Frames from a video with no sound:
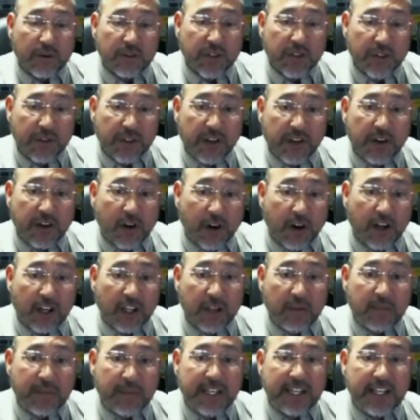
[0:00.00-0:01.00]
So their
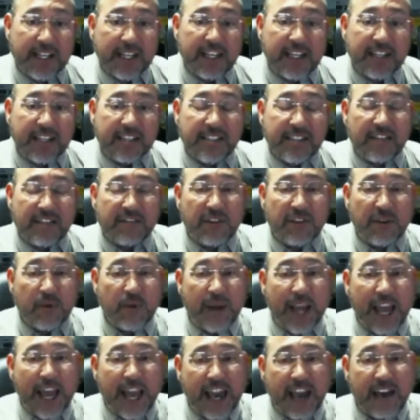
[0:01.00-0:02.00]
argument is if you
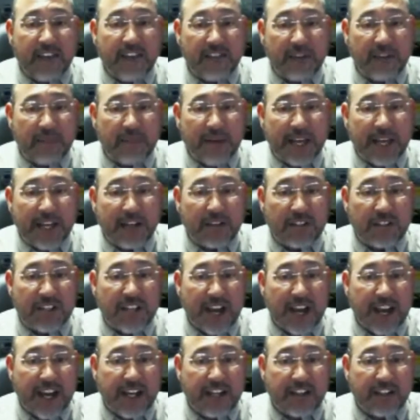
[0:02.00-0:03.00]
have the better
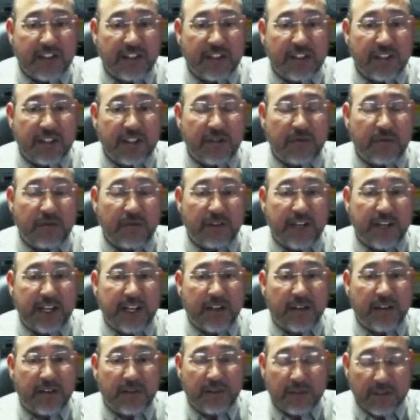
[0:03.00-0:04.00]
tires in the
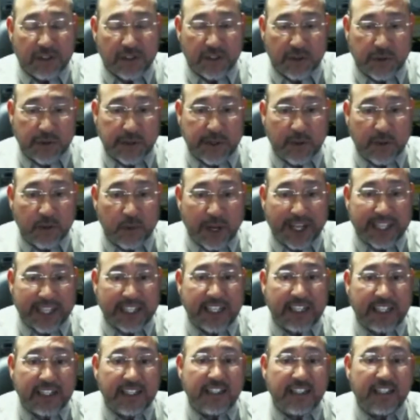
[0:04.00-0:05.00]
rear during
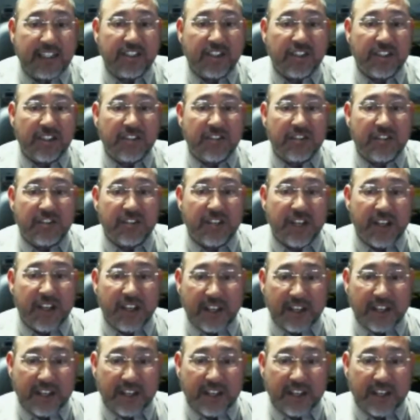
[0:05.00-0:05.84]
wet conditions,